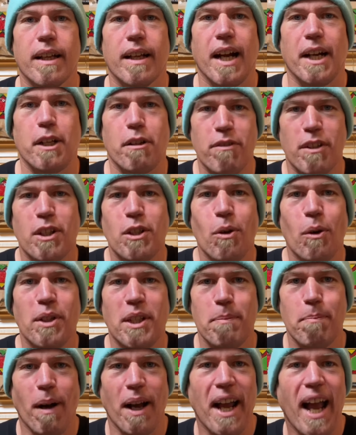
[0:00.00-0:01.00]
and I recorded
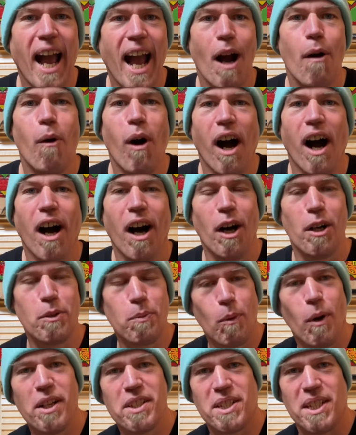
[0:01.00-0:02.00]
my "How hard
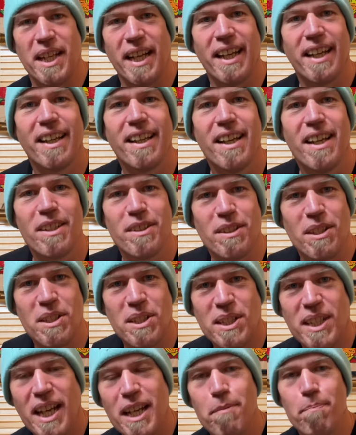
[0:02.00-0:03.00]
was it to
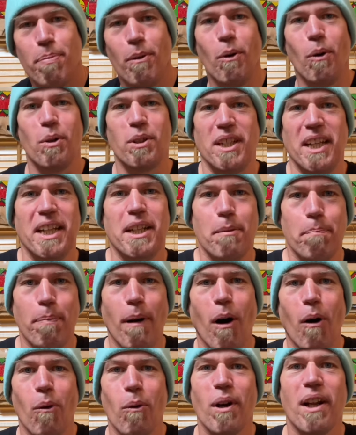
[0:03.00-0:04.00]
skateboard in a
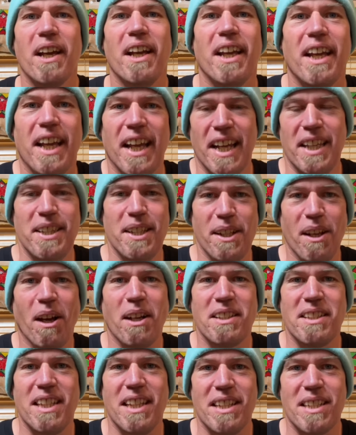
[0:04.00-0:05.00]
bowl" in the
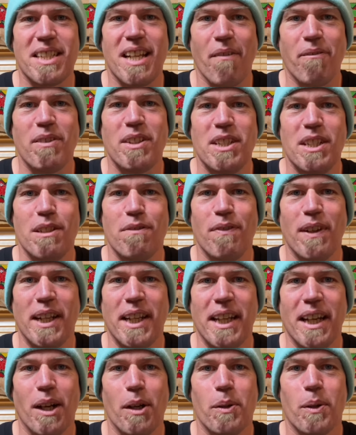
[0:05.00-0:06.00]
1970s
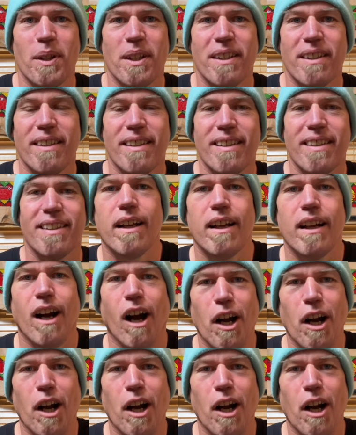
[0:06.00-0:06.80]
video. I